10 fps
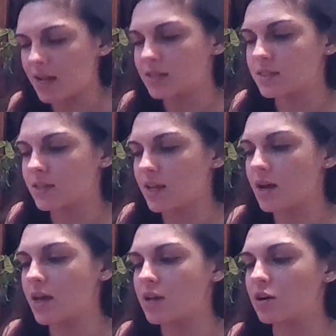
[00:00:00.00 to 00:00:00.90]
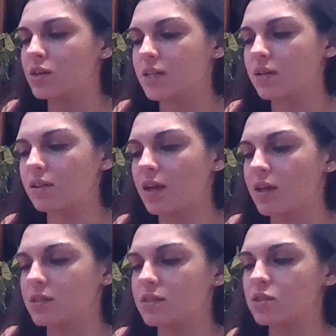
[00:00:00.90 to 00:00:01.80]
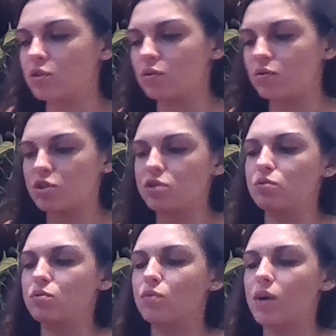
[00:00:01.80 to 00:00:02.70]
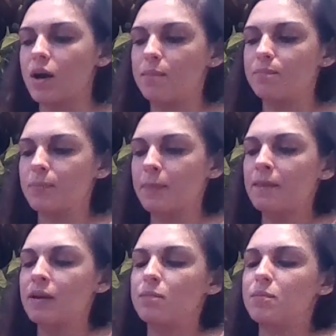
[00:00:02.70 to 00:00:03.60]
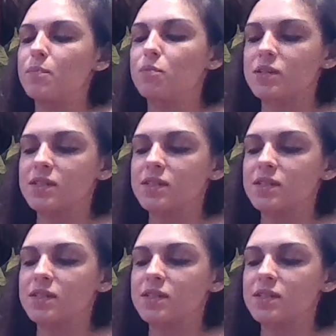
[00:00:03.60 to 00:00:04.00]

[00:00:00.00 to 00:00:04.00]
in our dealings, to be precise